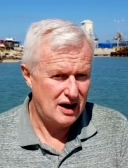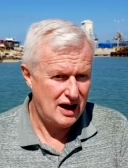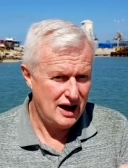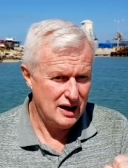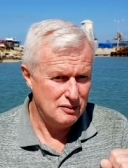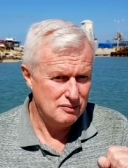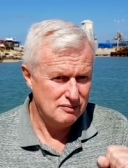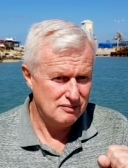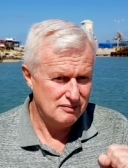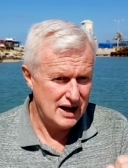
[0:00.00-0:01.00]
I
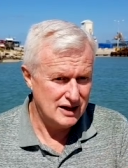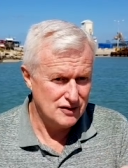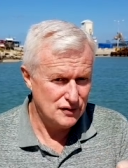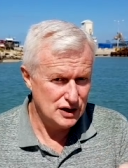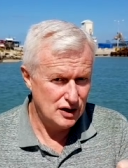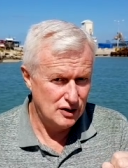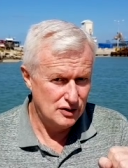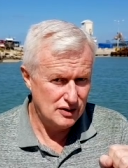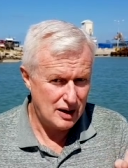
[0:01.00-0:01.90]
made the video.